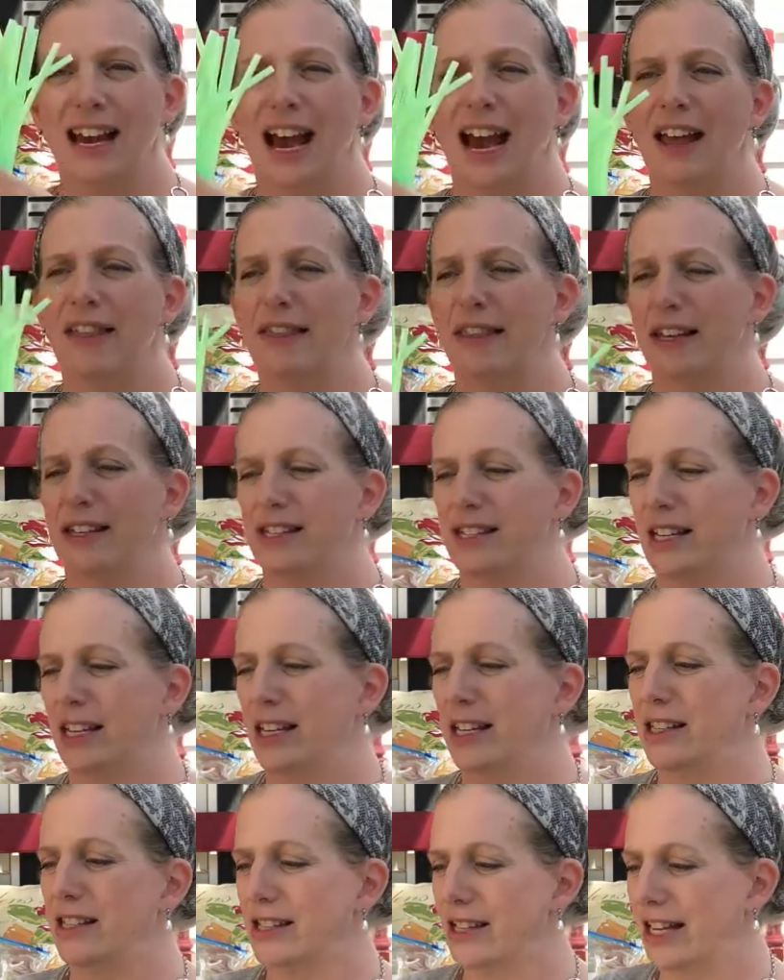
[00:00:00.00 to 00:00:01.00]
and this
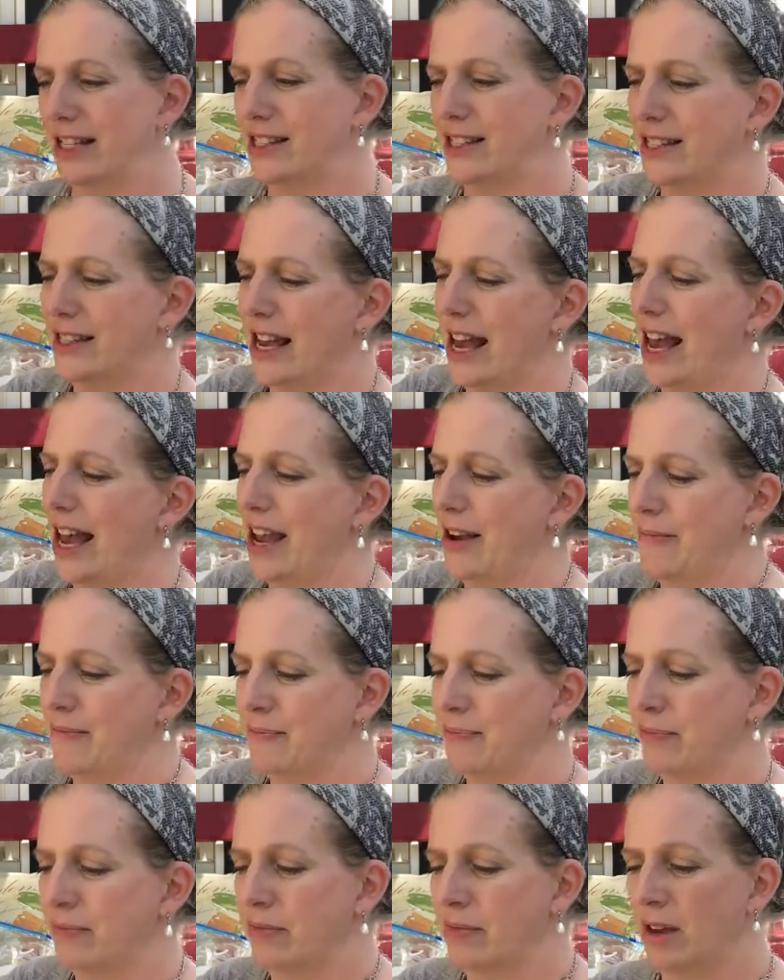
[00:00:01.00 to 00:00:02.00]
is let's say
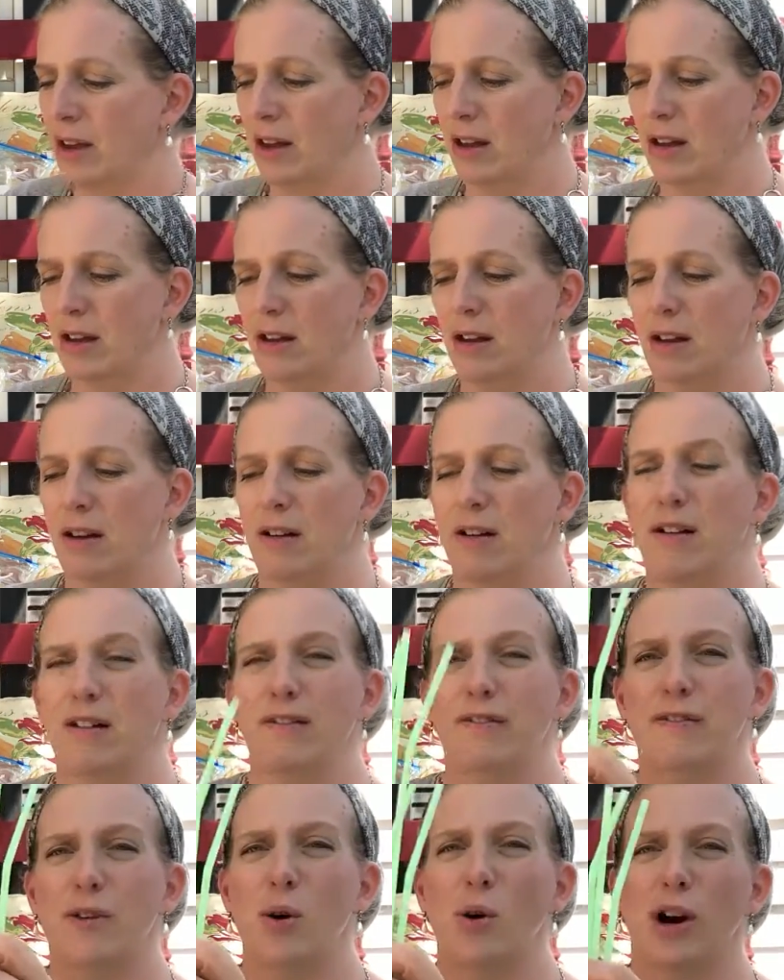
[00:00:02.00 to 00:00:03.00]

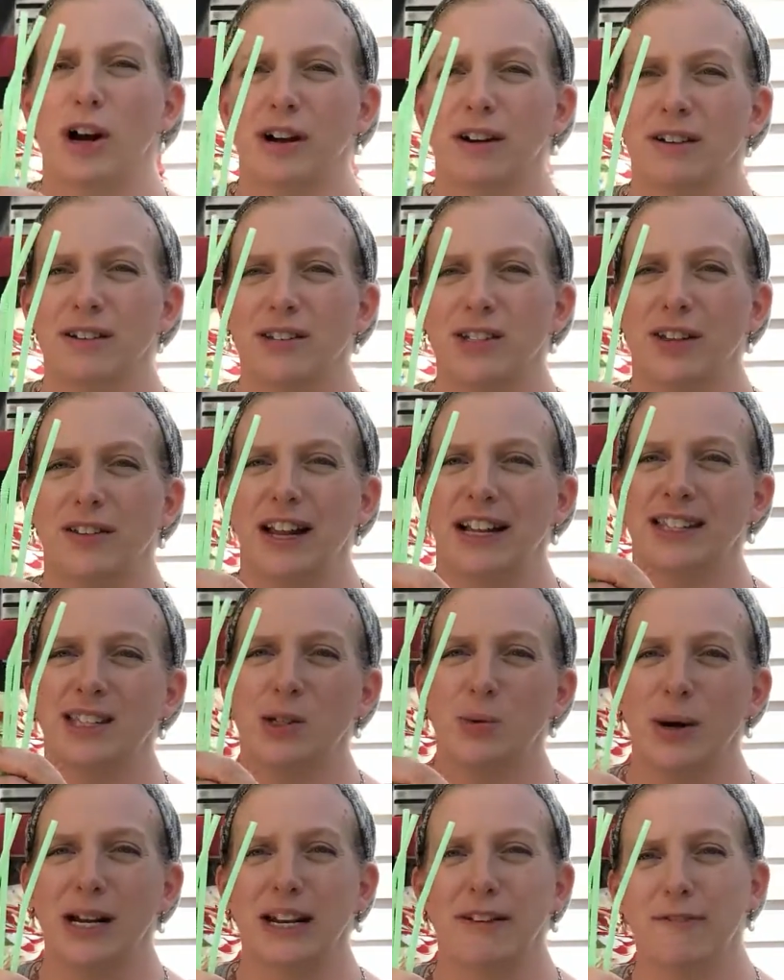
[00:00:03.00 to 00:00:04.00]
4. So
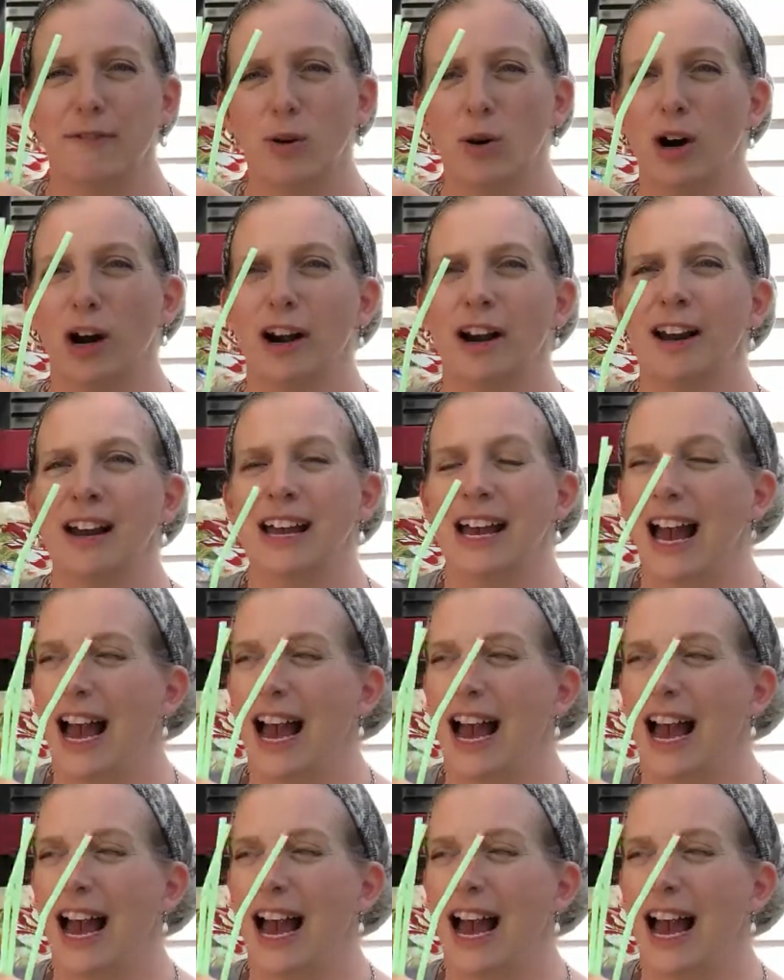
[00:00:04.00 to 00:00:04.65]
that's 24.